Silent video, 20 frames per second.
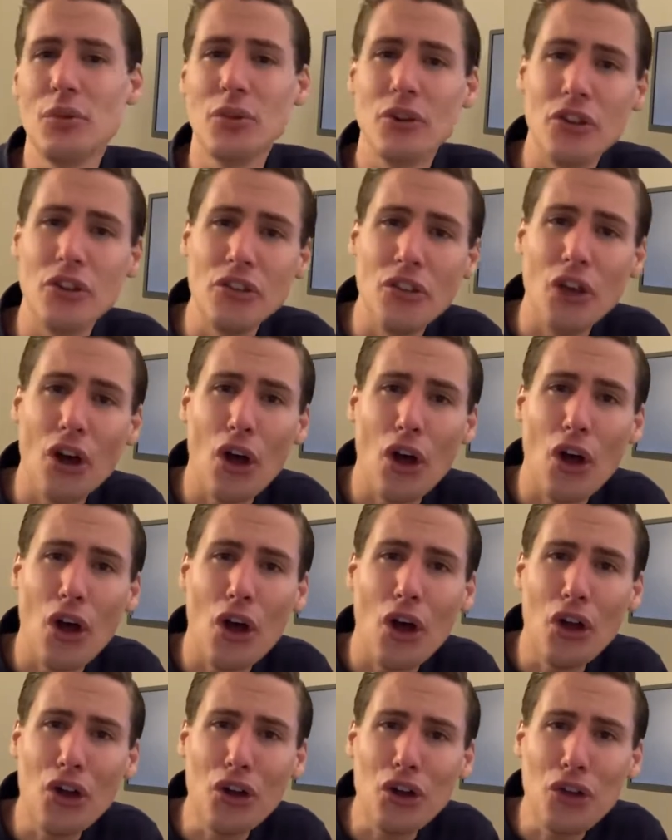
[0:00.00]
was
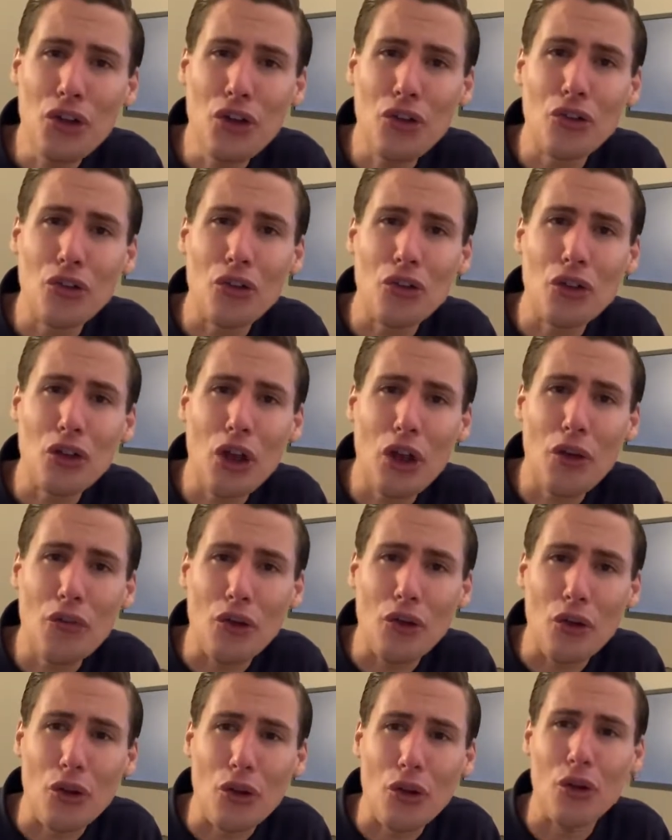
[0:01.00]
on his
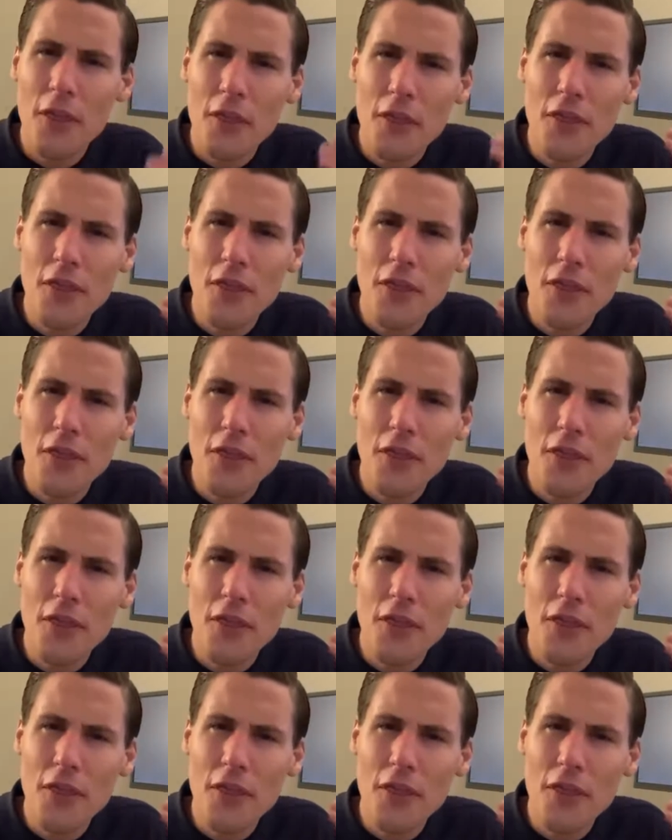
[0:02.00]
level.